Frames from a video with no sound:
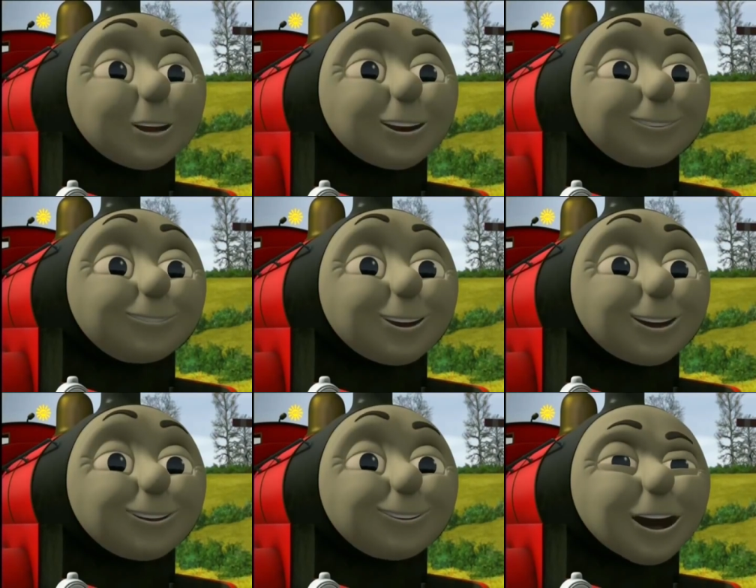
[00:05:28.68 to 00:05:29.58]

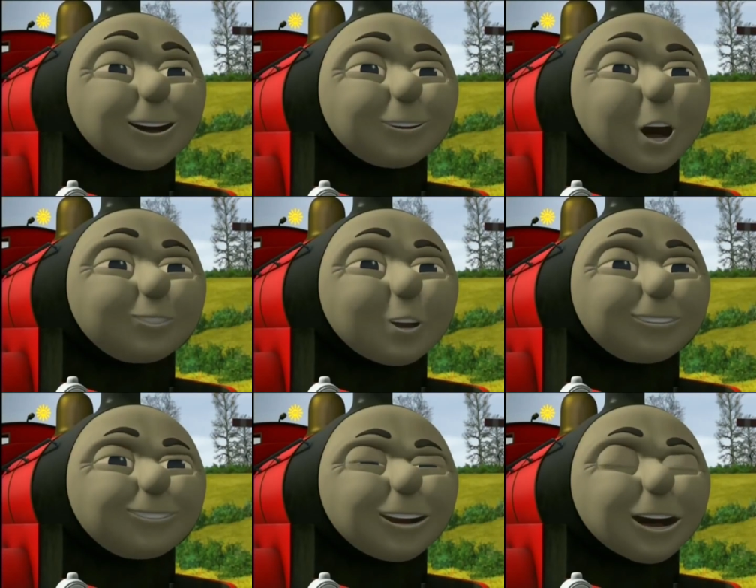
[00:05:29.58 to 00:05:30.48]
Honestly, I thought
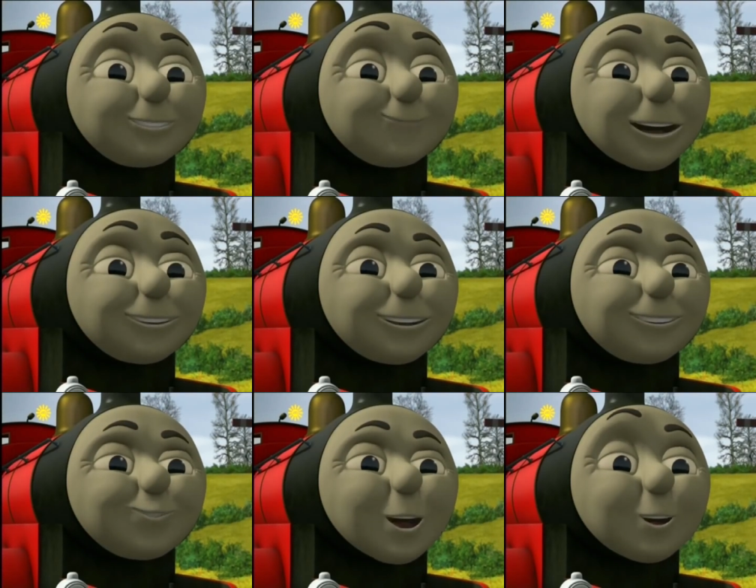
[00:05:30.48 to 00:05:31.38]
ducks liked being
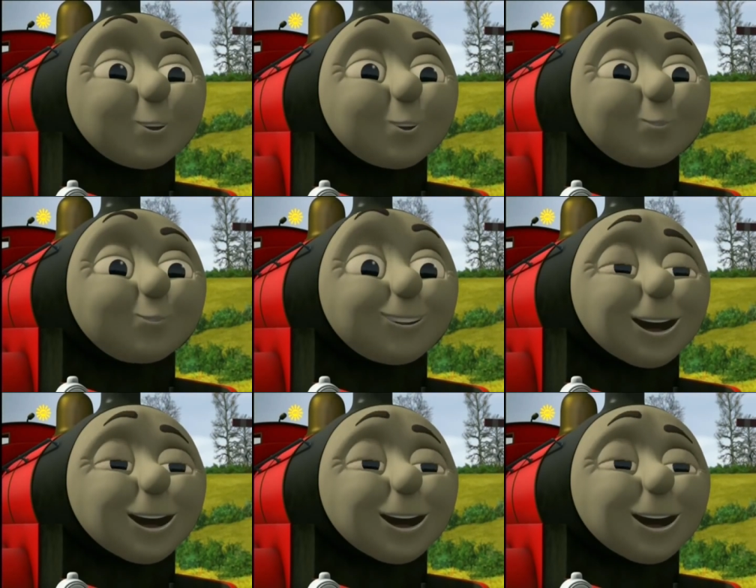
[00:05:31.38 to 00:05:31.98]
in the water.